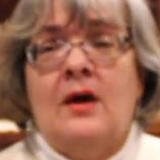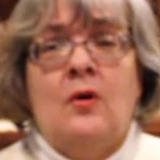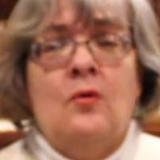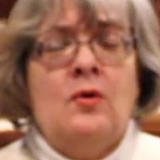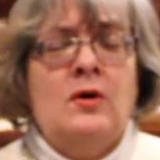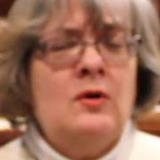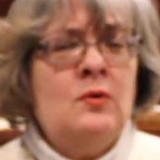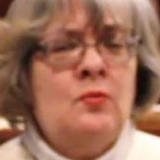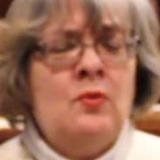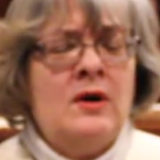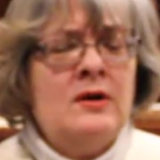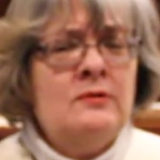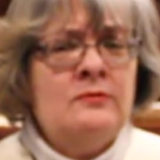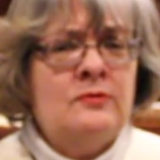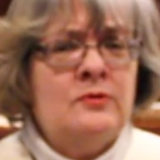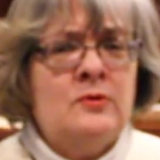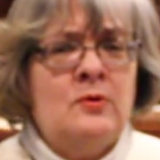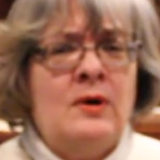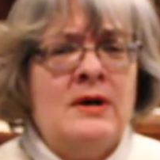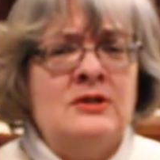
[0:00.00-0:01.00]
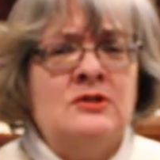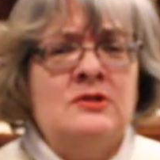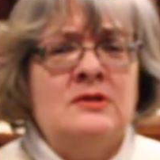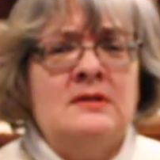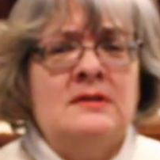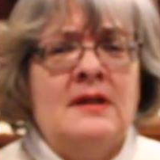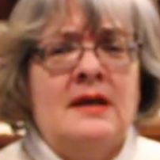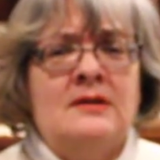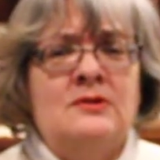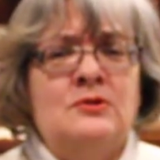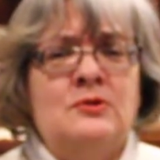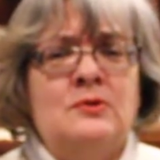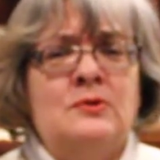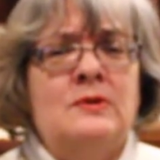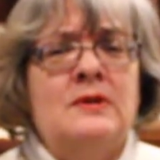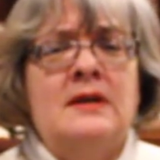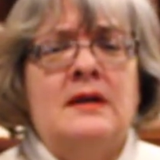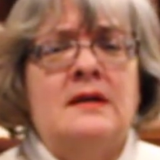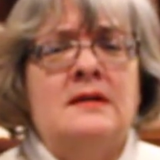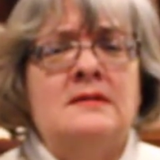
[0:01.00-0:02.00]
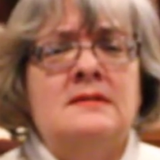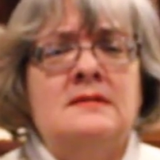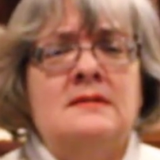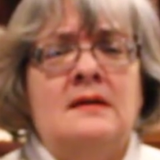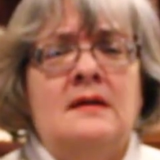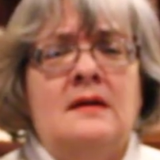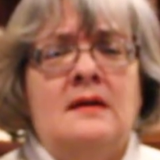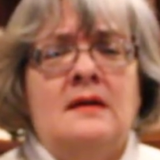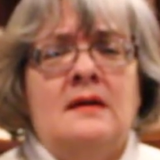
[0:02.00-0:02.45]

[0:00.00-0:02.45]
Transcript: What a wonderful question that truly is.